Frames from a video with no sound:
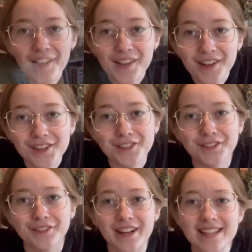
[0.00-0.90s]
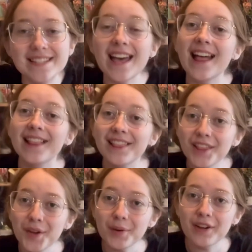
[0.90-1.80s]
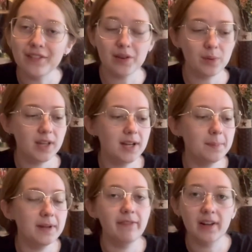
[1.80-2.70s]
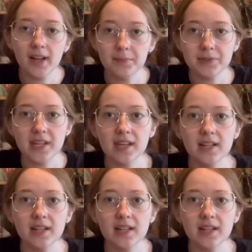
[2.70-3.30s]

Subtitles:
Alright, hello everyone, a bit of an update.